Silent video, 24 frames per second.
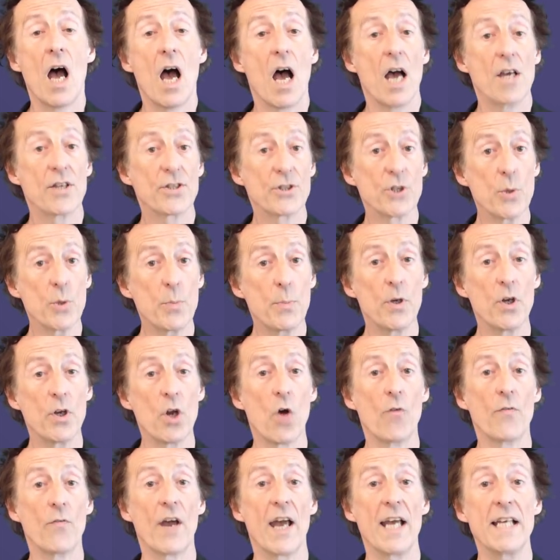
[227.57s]
A
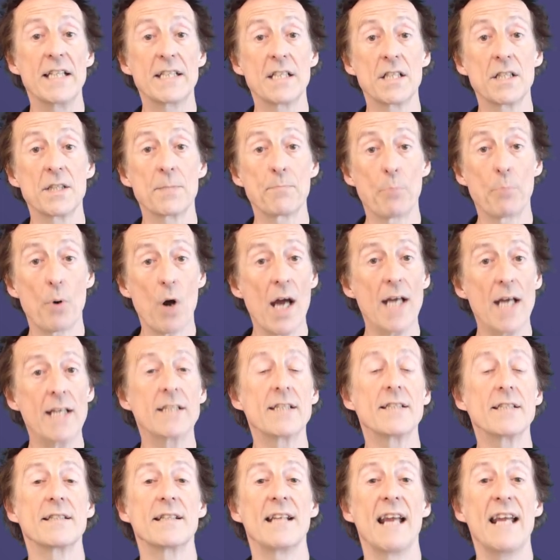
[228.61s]
supernova is as
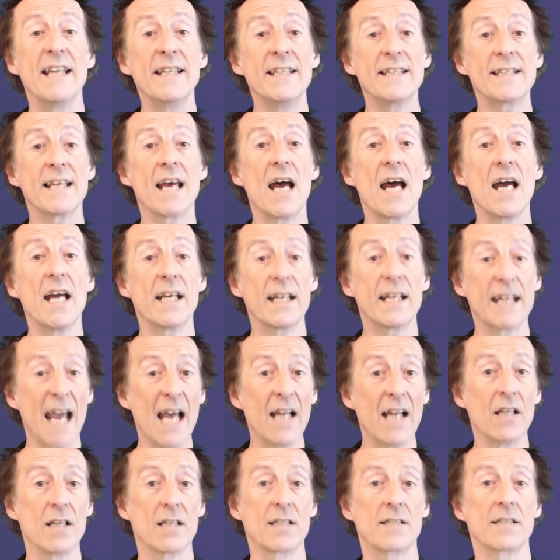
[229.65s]
bright as an entire
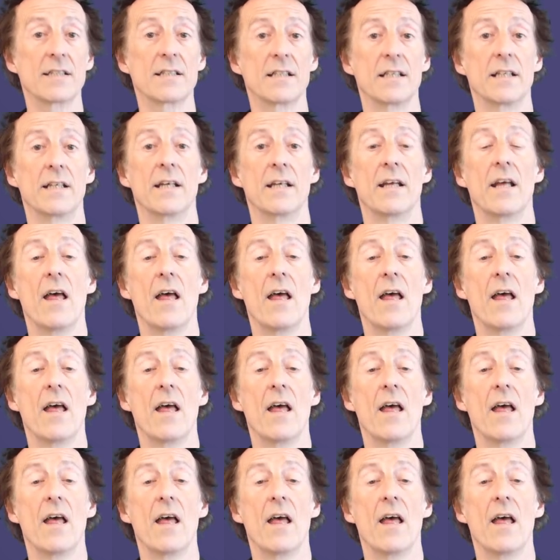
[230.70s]
galaxy.